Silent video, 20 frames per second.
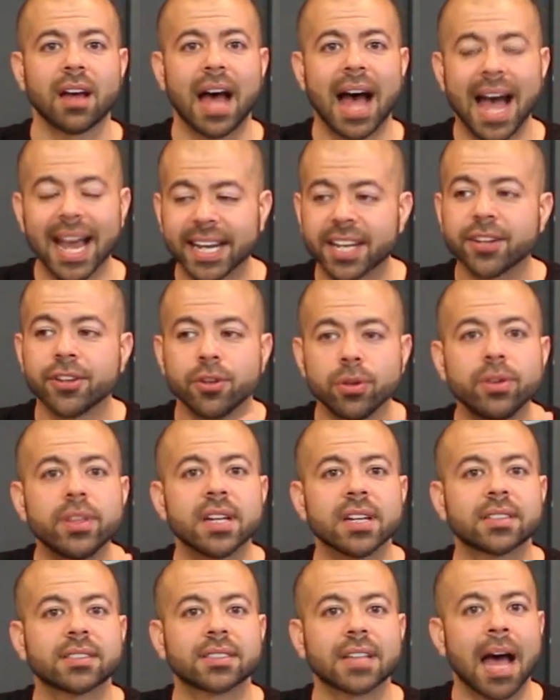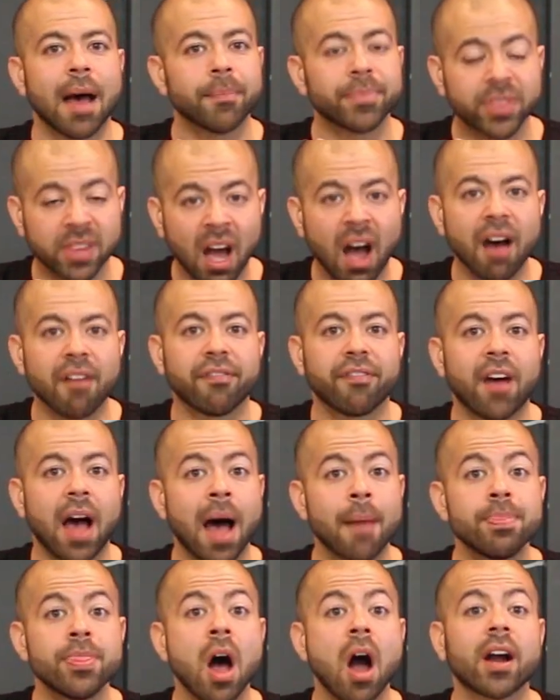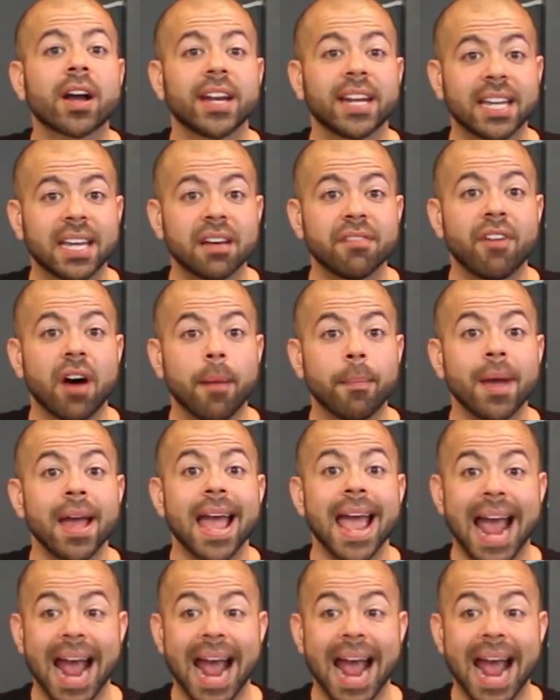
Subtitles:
I can do this. I'm tough. I'm not going to give up.